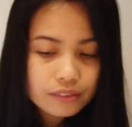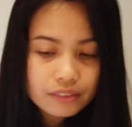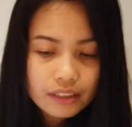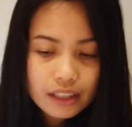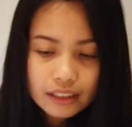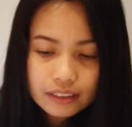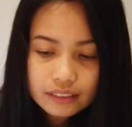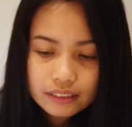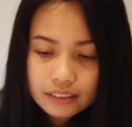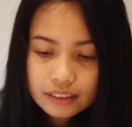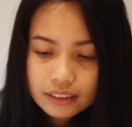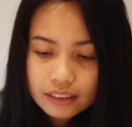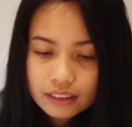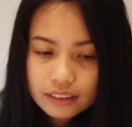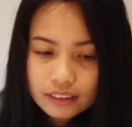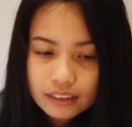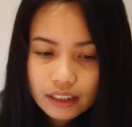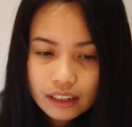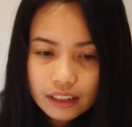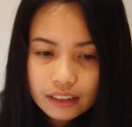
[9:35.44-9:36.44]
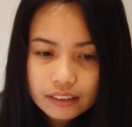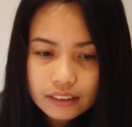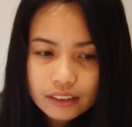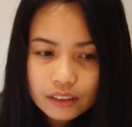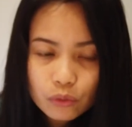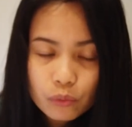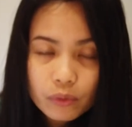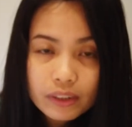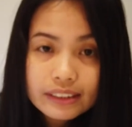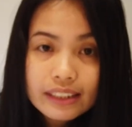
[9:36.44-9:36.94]
Right. And
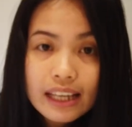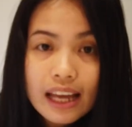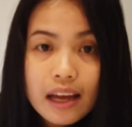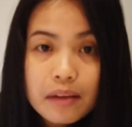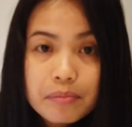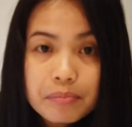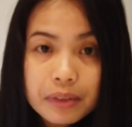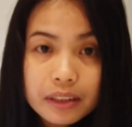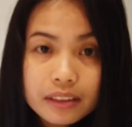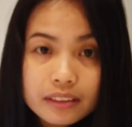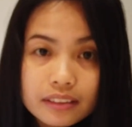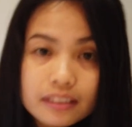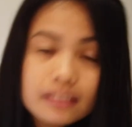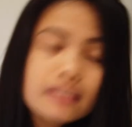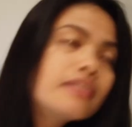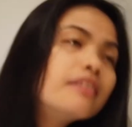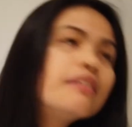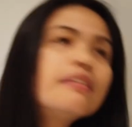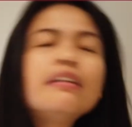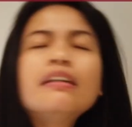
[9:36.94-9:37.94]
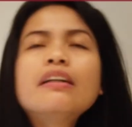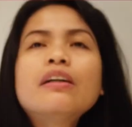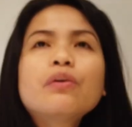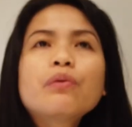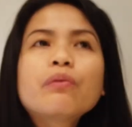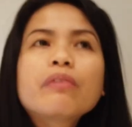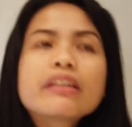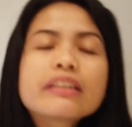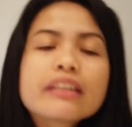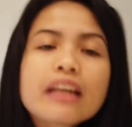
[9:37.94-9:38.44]
then what happened?
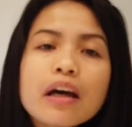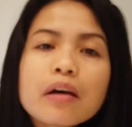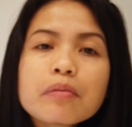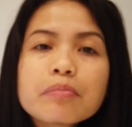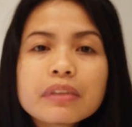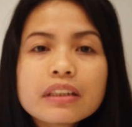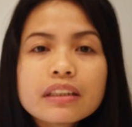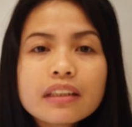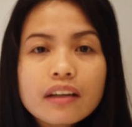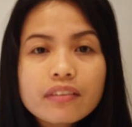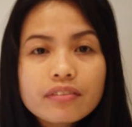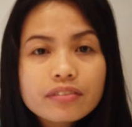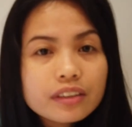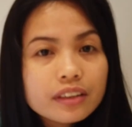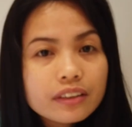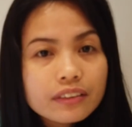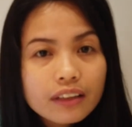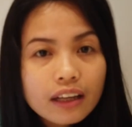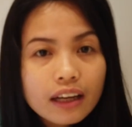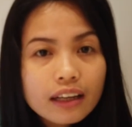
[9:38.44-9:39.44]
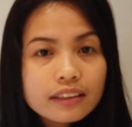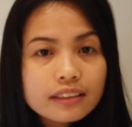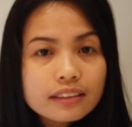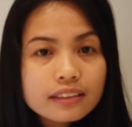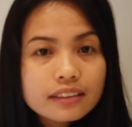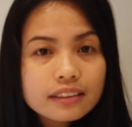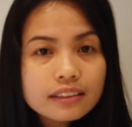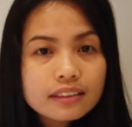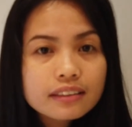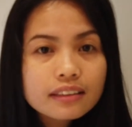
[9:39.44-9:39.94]
What happened after that?
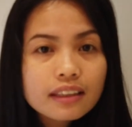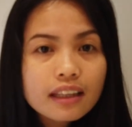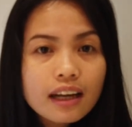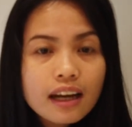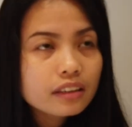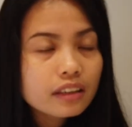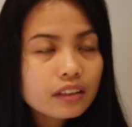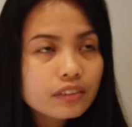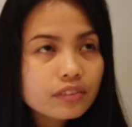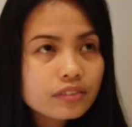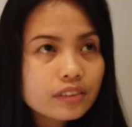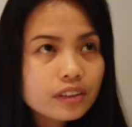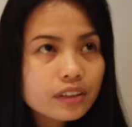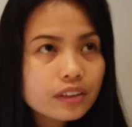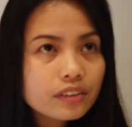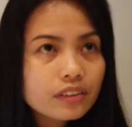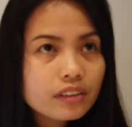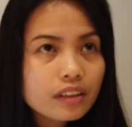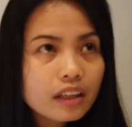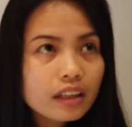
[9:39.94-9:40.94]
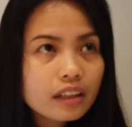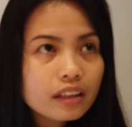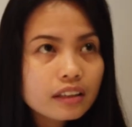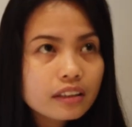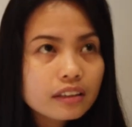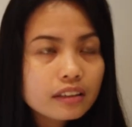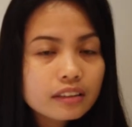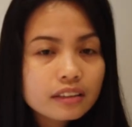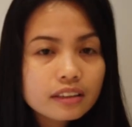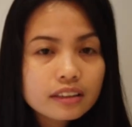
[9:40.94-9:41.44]
After
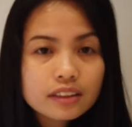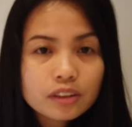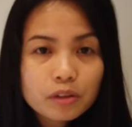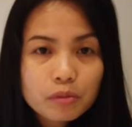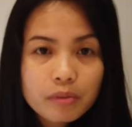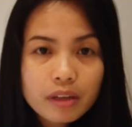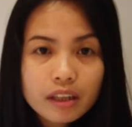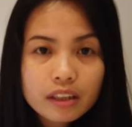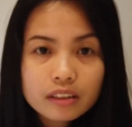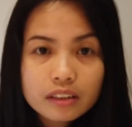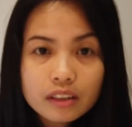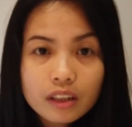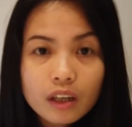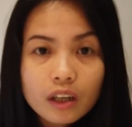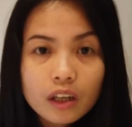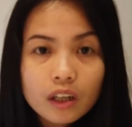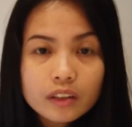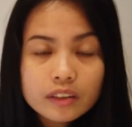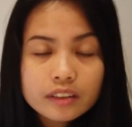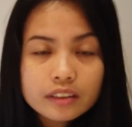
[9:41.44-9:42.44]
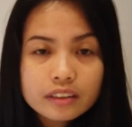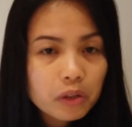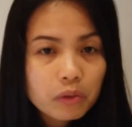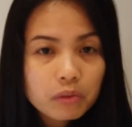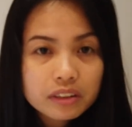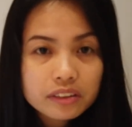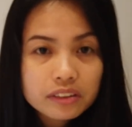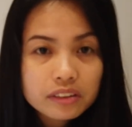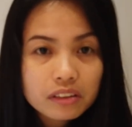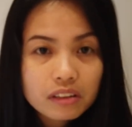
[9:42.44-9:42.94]
they disobeyed God?
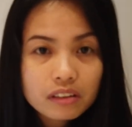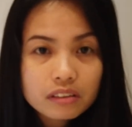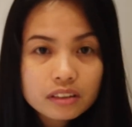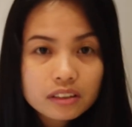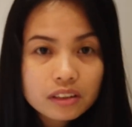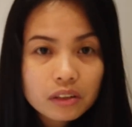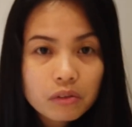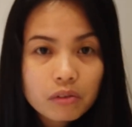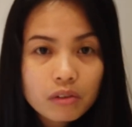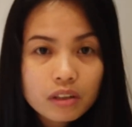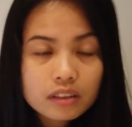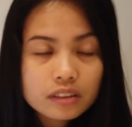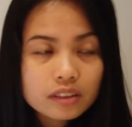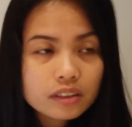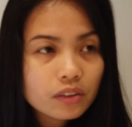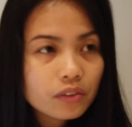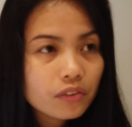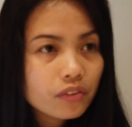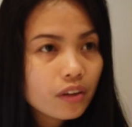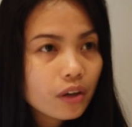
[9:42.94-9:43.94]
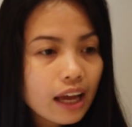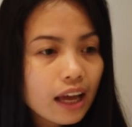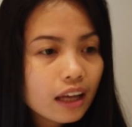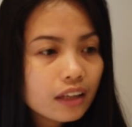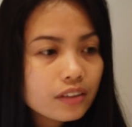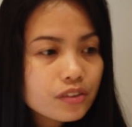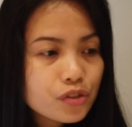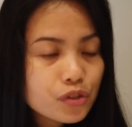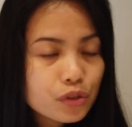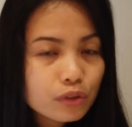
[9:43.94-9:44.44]
What was the consequence? So they
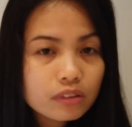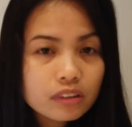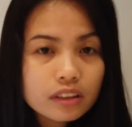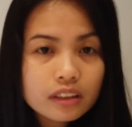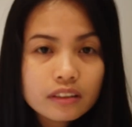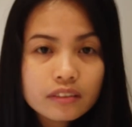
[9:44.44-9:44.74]
had to